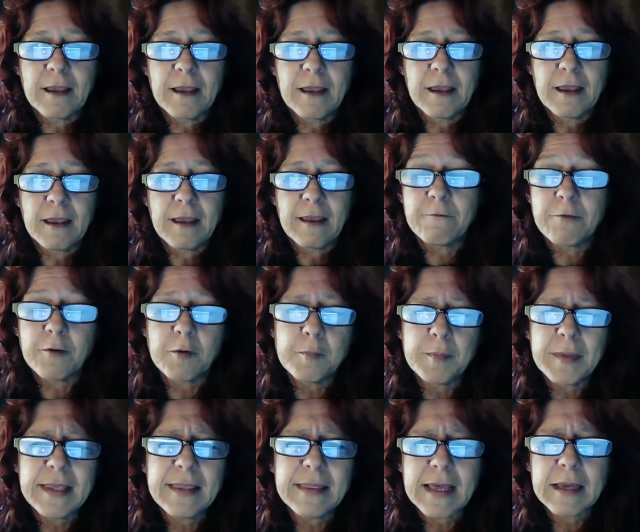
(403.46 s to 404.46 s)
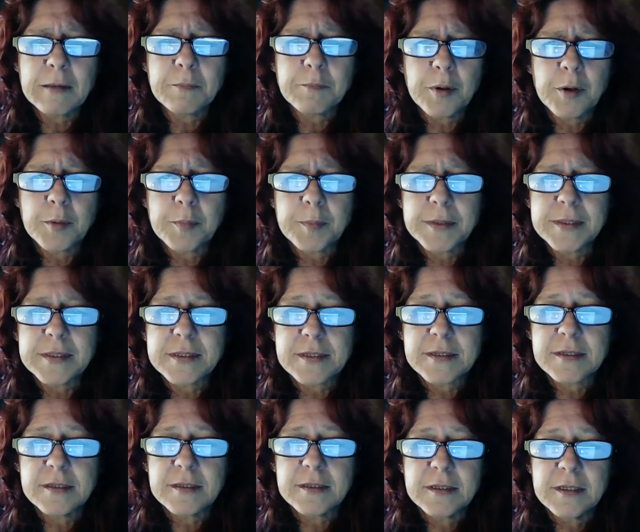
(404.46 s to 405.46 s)
And for me, that
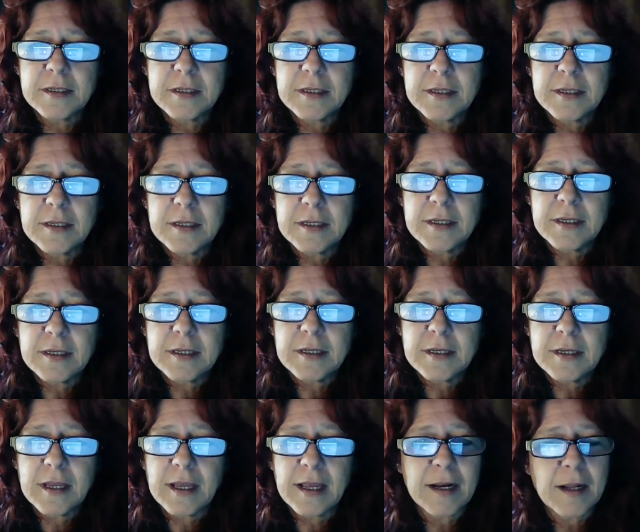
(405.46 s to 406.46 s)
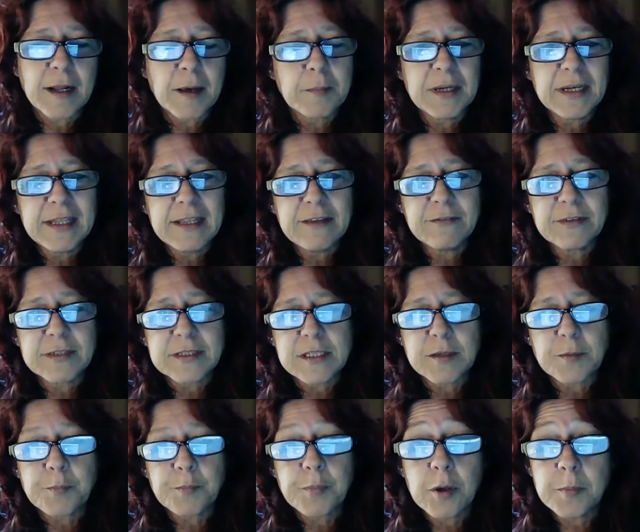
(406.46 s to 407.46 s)
purpose, and I believe it's
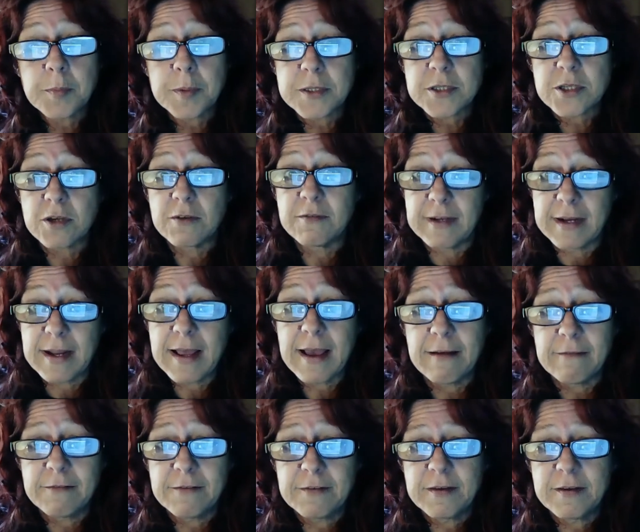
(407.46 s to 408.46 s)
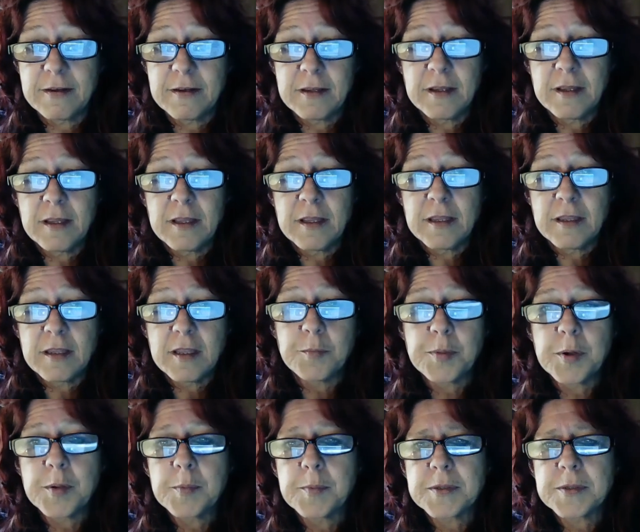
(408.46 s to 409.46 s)
the purpose of life, the
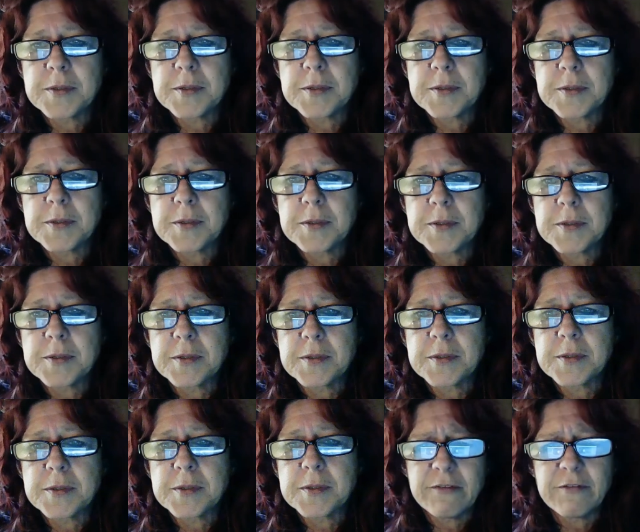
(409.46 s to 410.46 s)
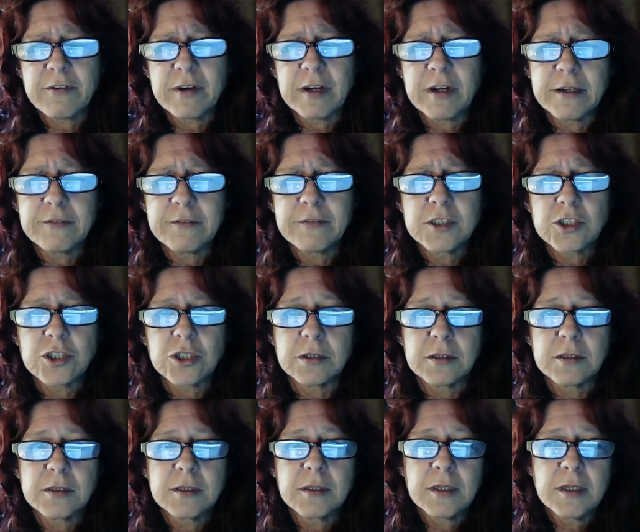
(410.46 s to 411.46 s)
purpose of life for each and every
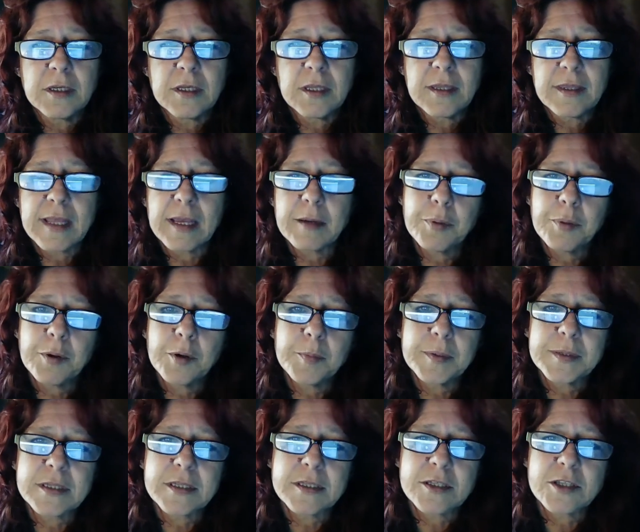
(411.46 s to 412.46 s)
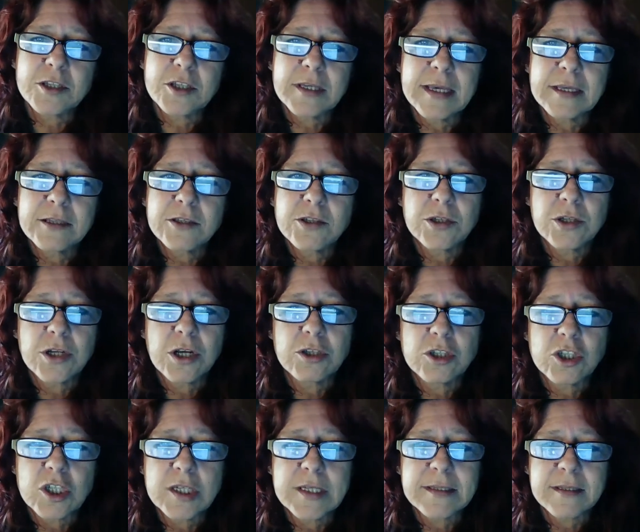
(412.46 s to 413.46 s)
individual, that purpose is to get to know
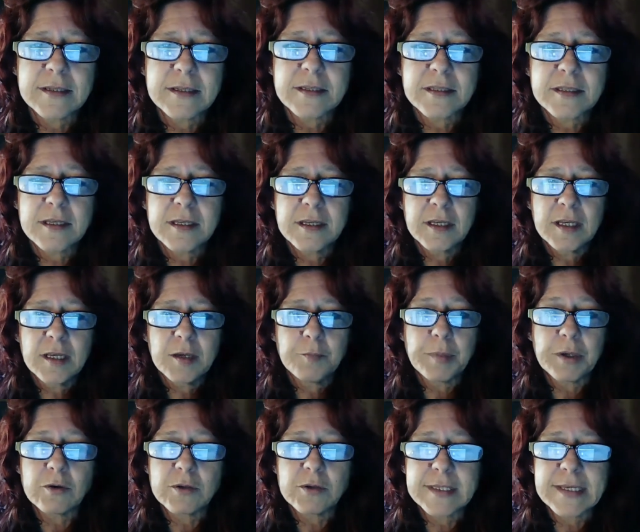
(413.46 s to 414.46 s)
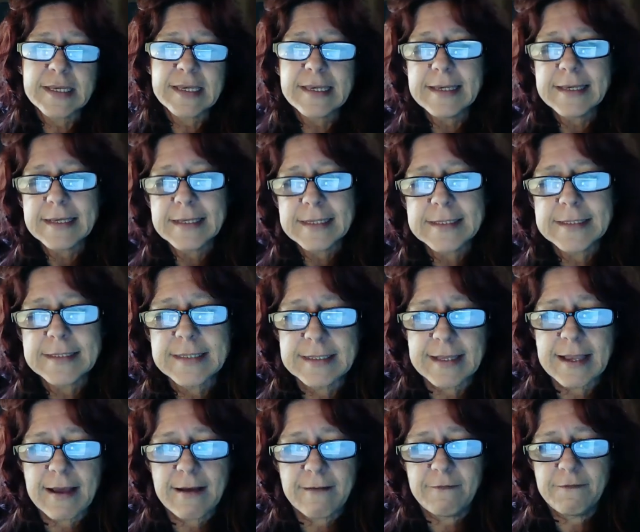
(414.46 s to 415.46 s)
Jesus, because he is
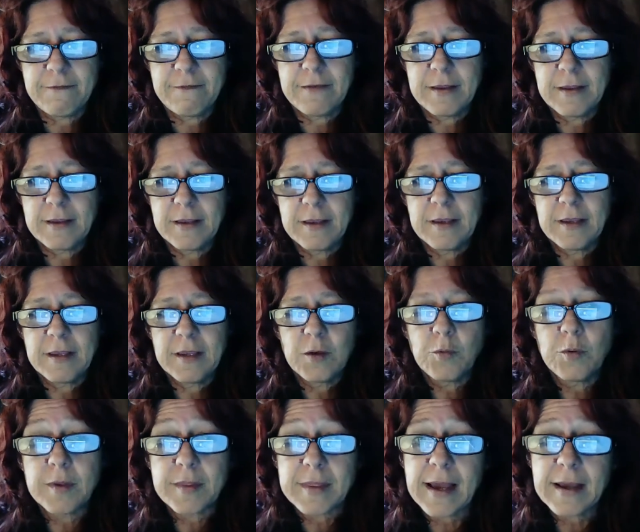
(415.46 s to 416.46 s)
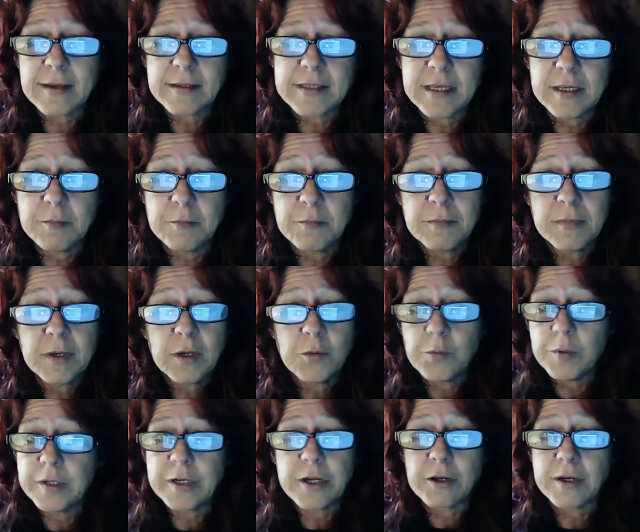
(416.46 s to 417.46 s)
life. Without him,
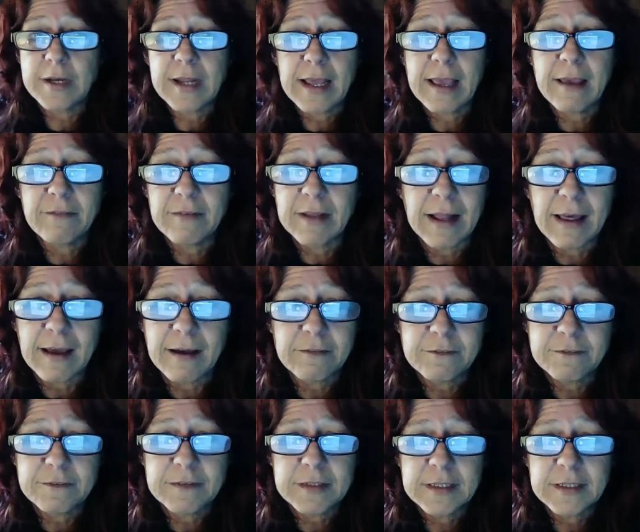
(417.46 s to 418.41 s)
we don't have a life.